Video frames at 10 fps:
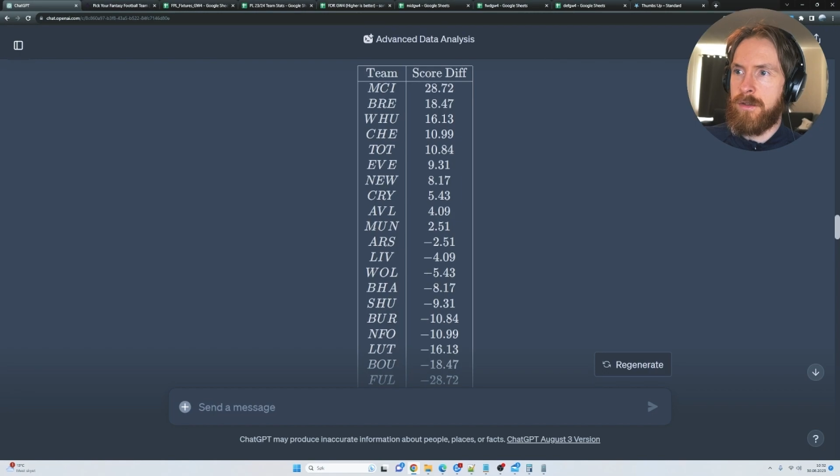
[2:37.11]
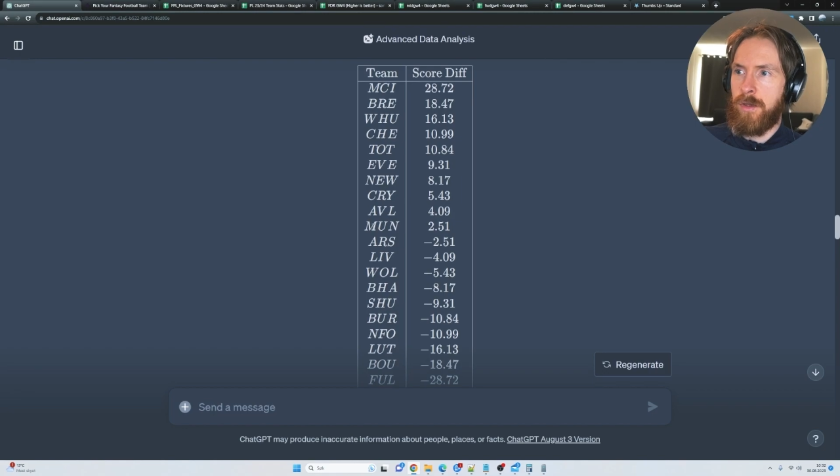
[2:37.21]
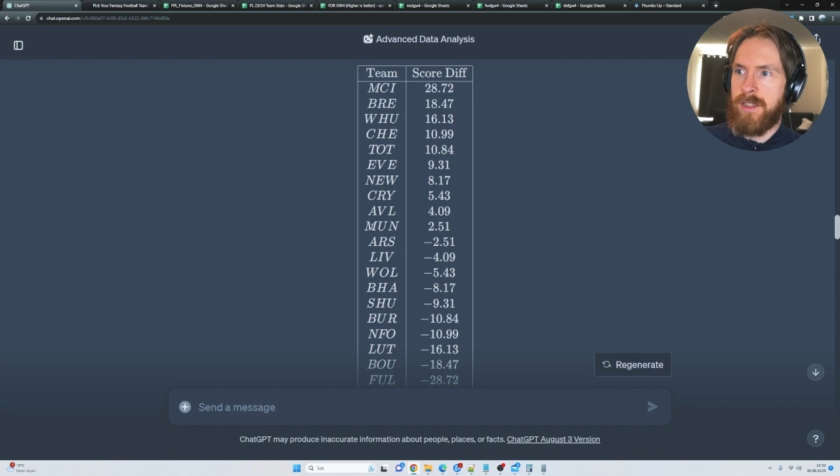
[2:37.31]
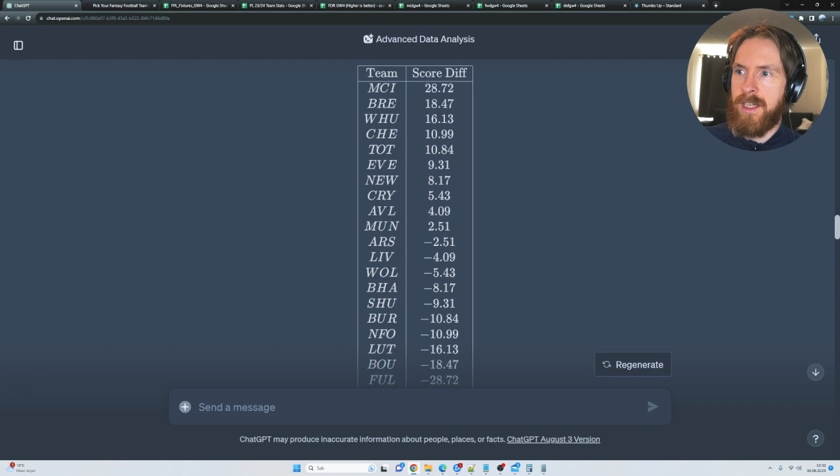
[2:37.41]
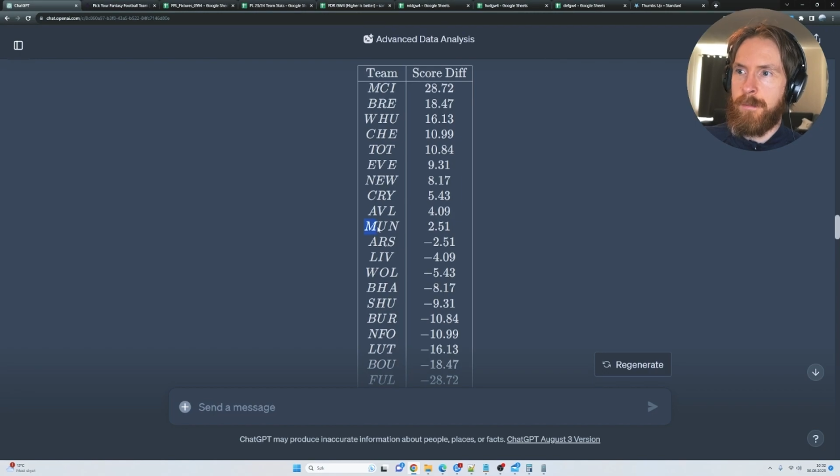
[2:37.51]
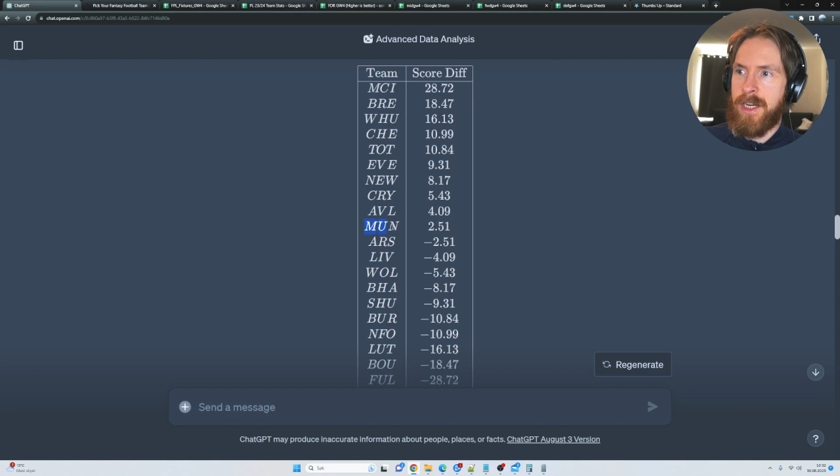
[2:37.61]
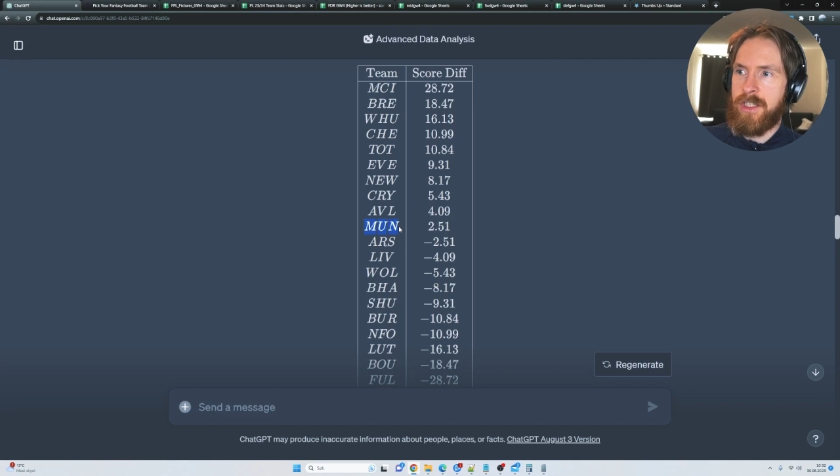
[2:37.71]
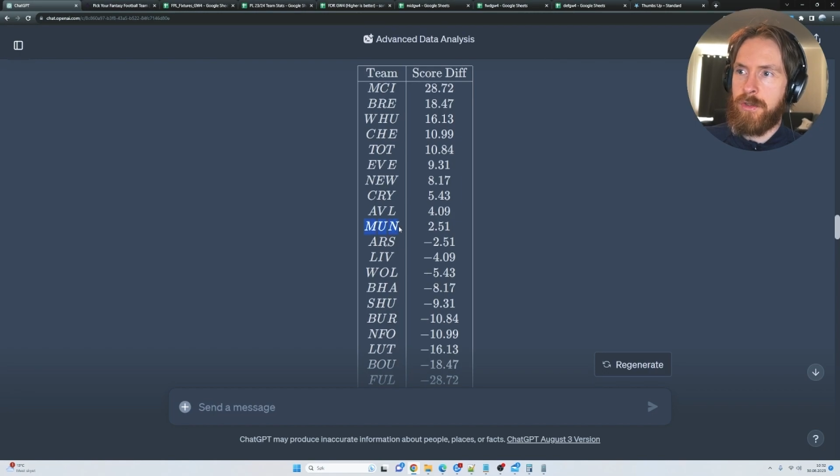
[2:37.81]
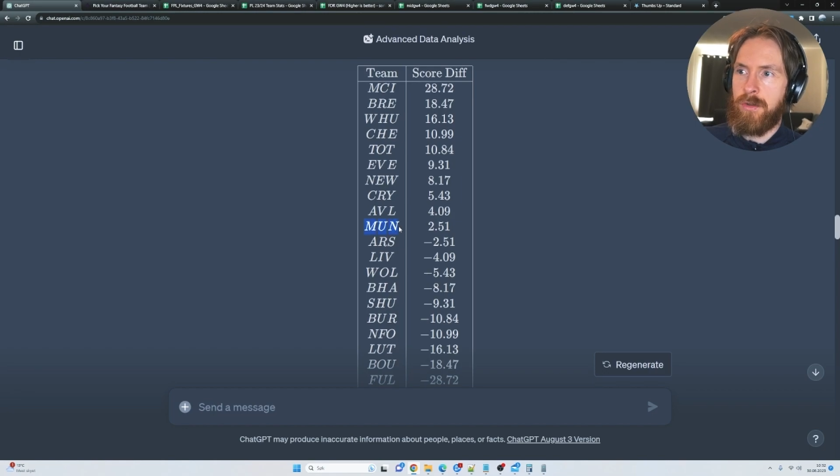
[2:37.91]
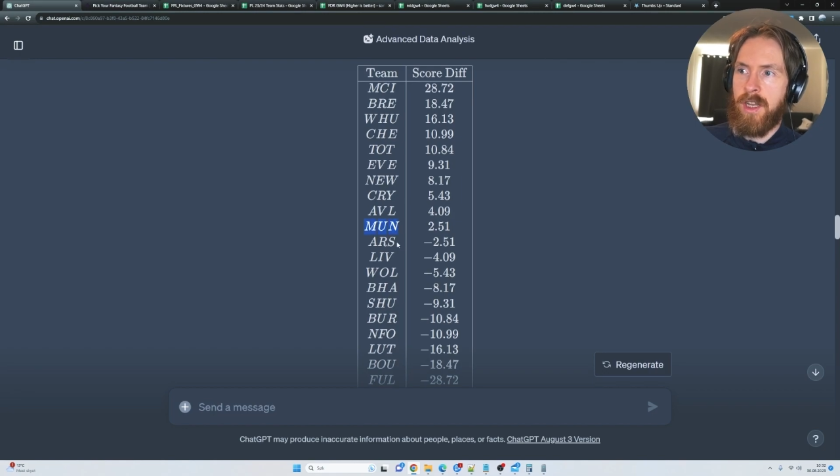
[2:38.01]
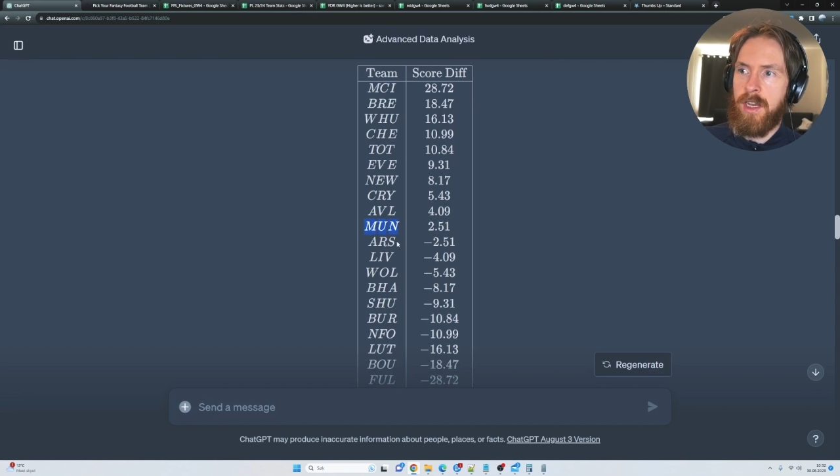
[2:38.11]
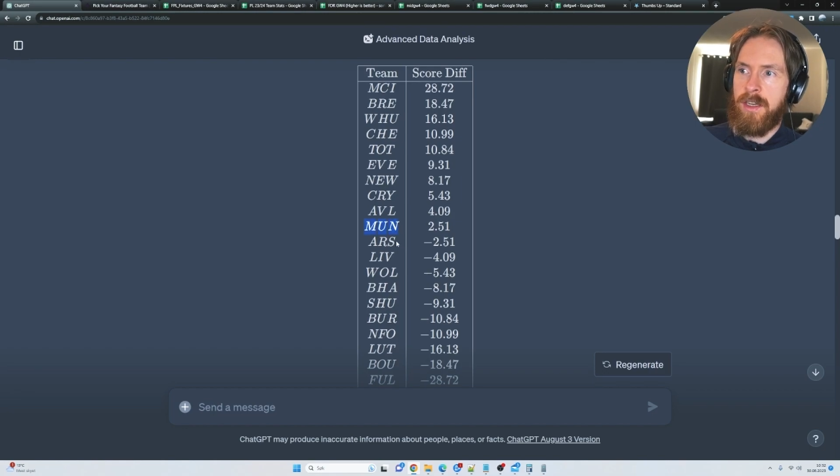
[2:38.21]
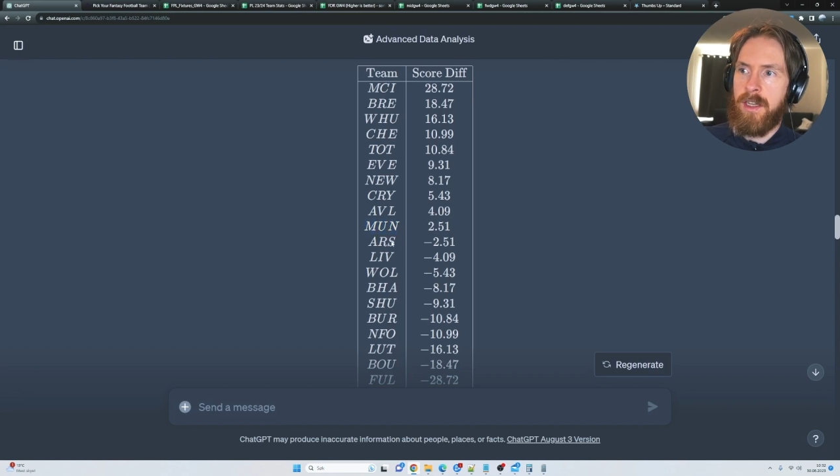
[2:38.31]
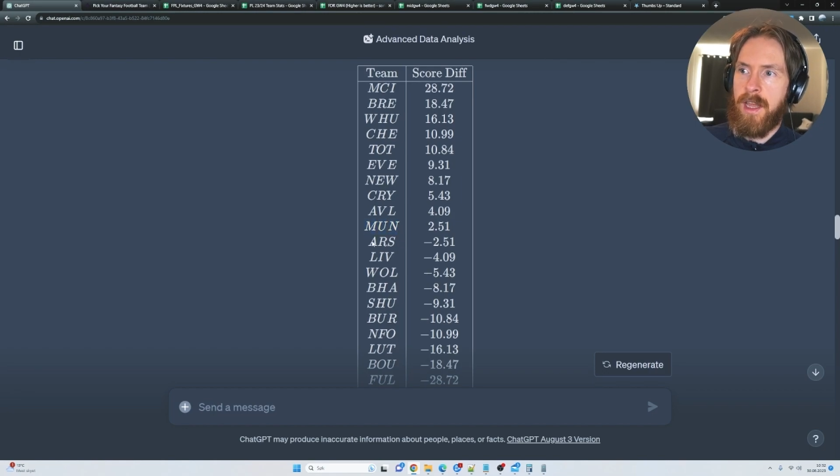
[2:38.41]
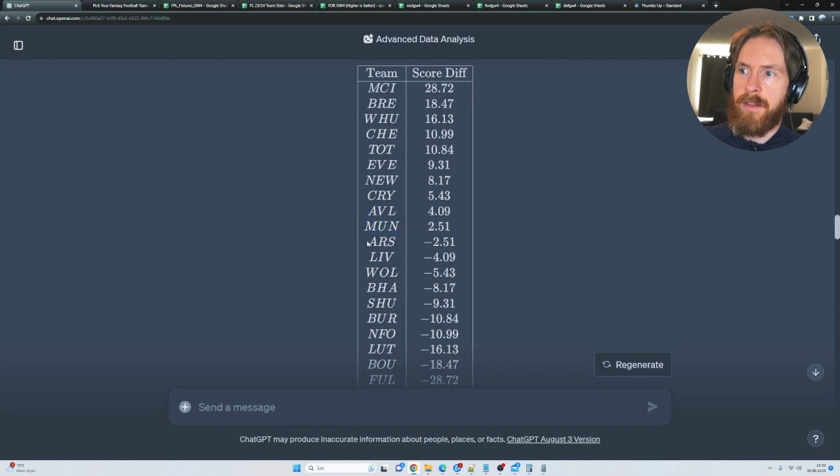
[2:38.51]
So you can see Manchester
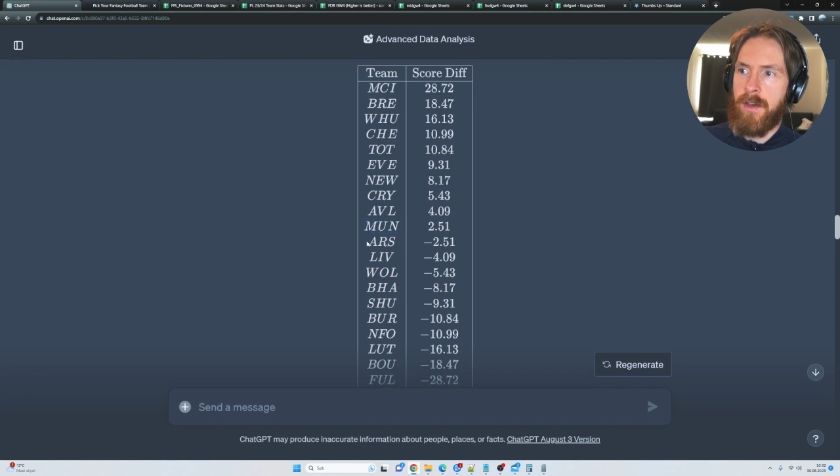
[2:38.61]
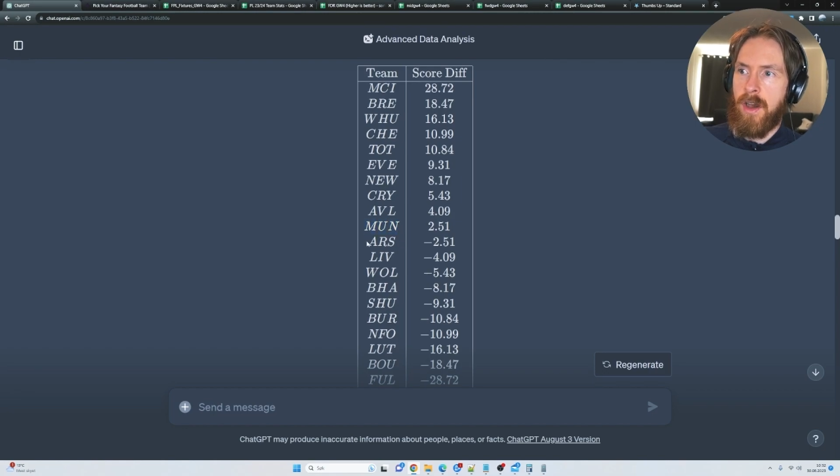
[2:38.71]
United and